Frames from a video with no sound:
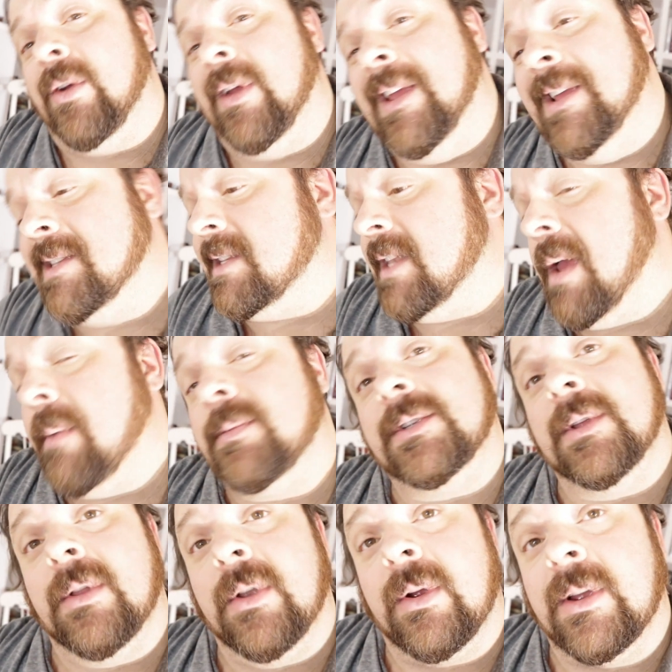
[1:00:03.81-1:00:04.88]
our E-steps
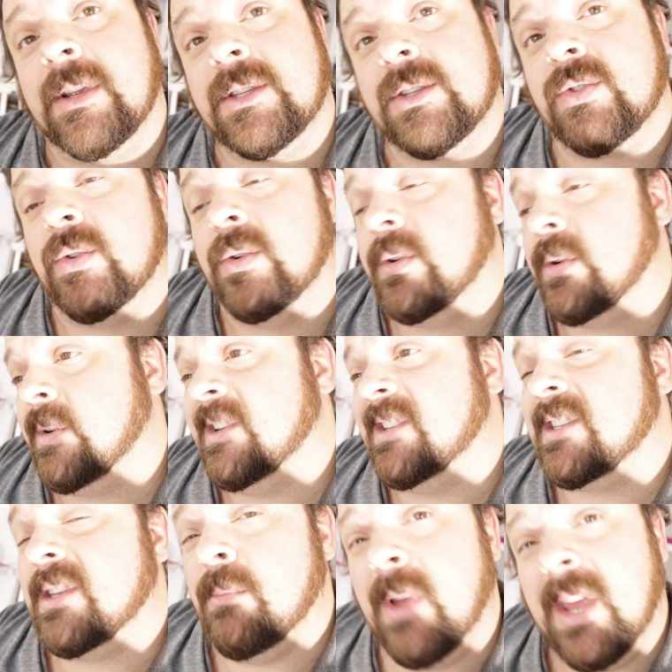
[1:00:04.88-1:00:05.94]
on our extruder
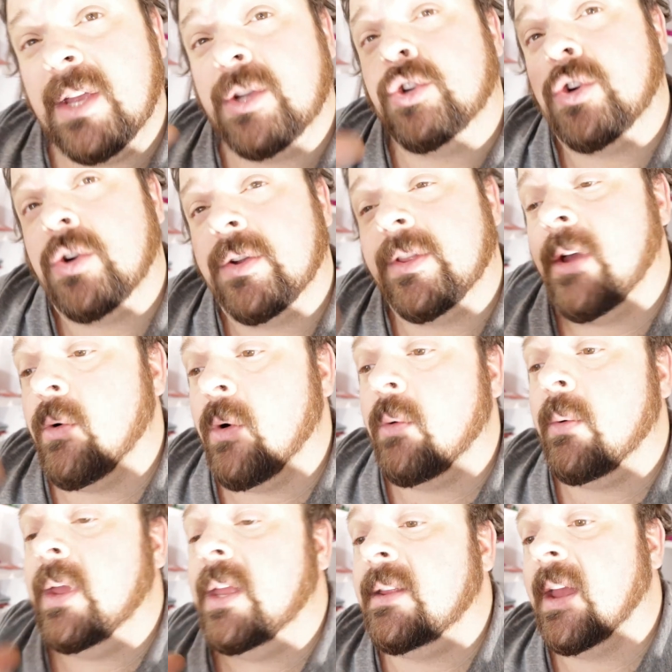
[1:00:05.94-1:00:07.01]
is to make sure that when
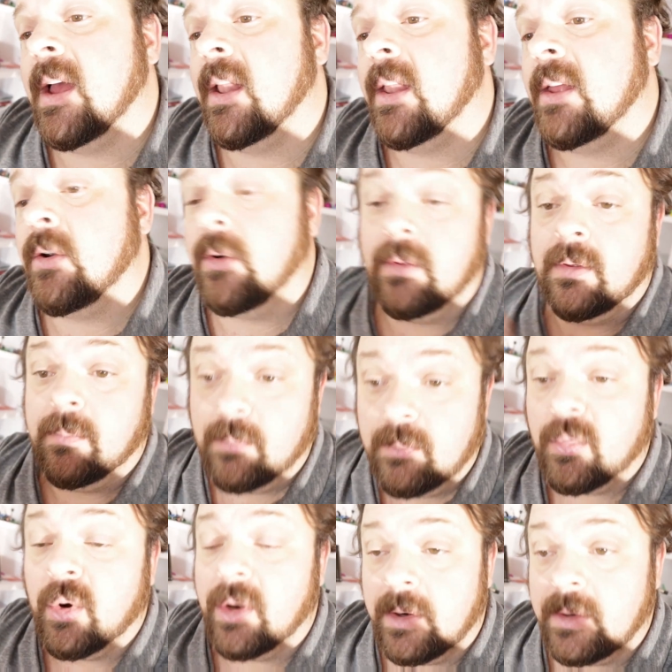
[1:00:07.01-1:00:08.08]
we tell it, or the
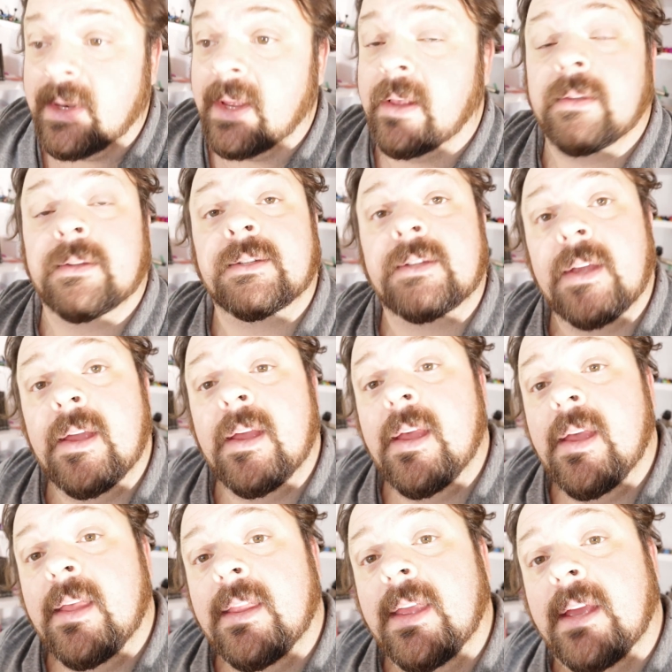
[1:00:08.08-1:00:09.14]
printer tells
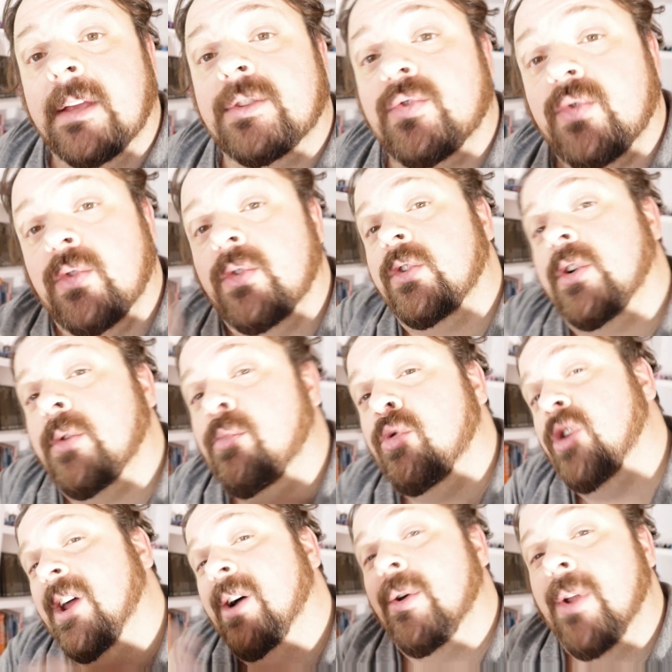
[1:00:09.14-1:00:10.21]
the extruder to
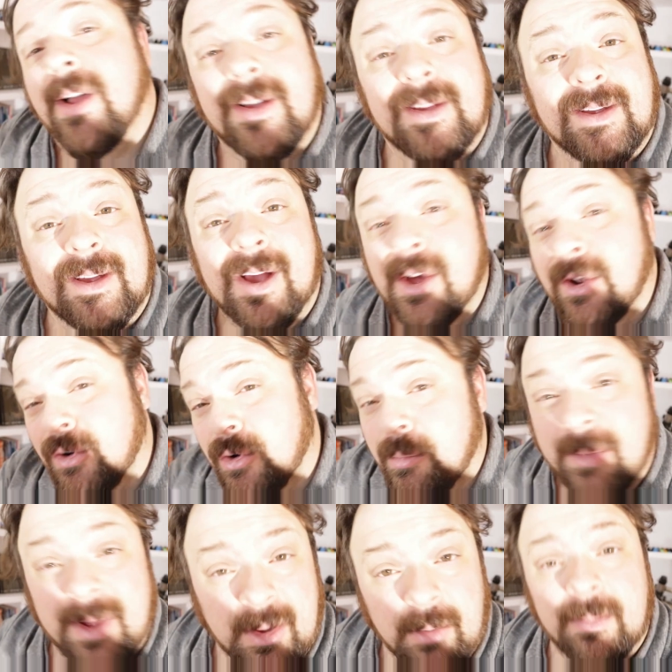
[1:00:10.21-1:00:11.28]
put out one hundred
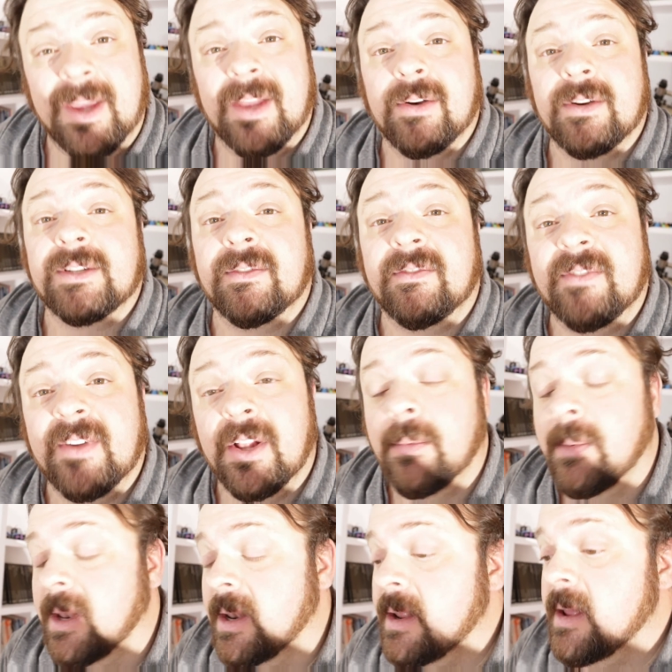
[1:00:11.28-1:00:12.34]
millimeters of
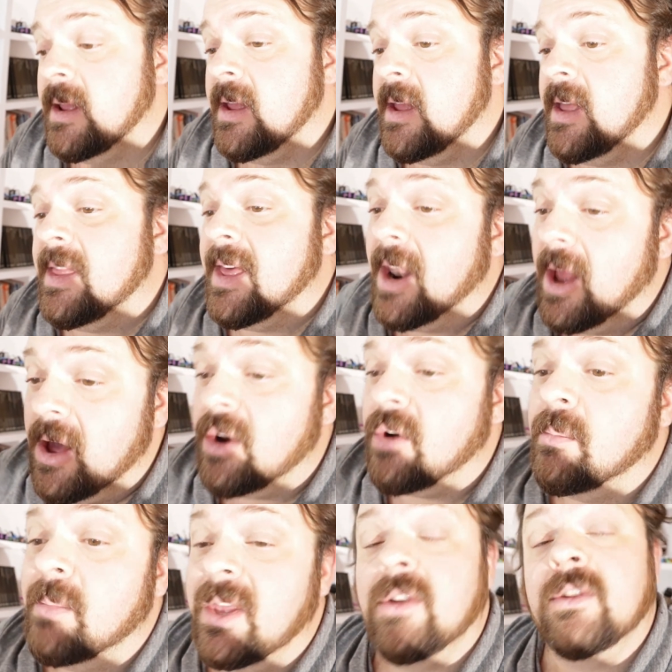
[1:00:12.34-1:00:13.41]
filament, that one
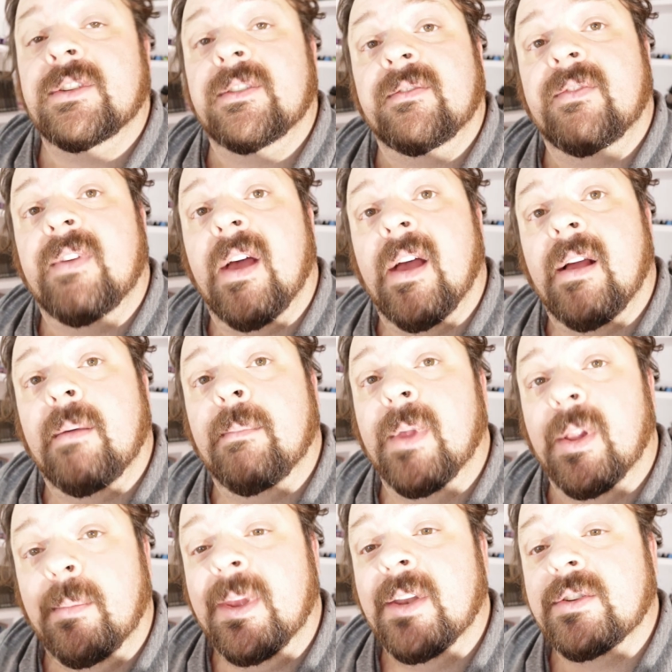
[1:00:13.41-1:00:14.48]
hundred meters of uh,
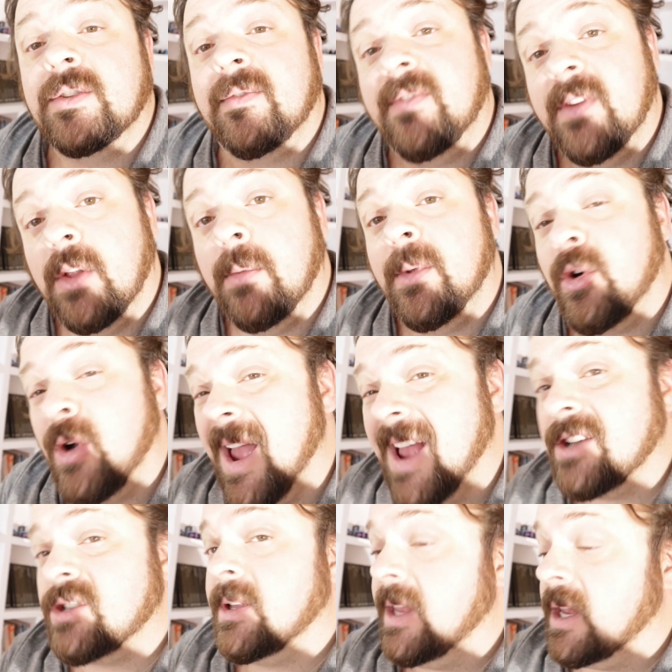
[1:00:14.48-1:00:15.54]
millimeters of filament are
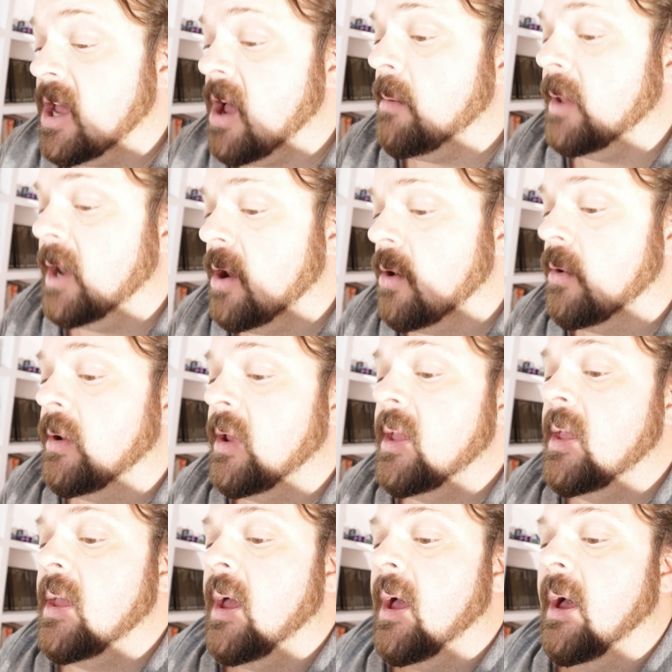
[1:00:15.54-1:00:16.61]
actually coming out,
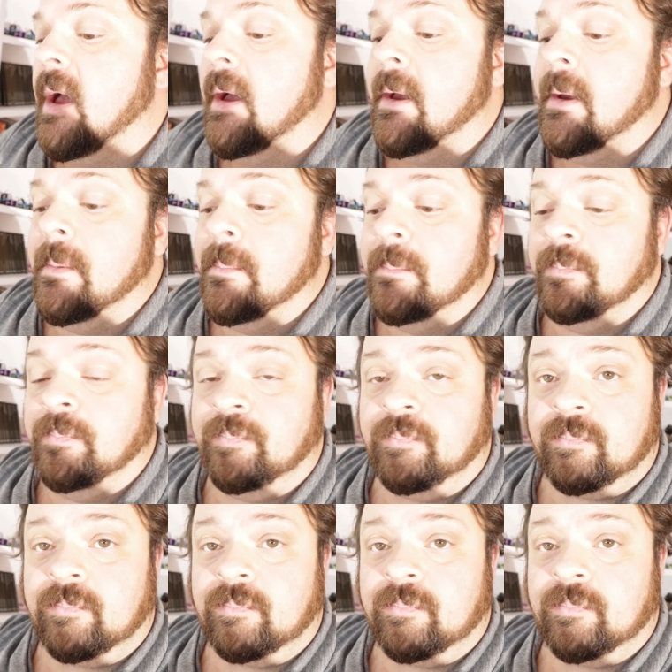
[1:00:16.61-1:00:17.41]
um,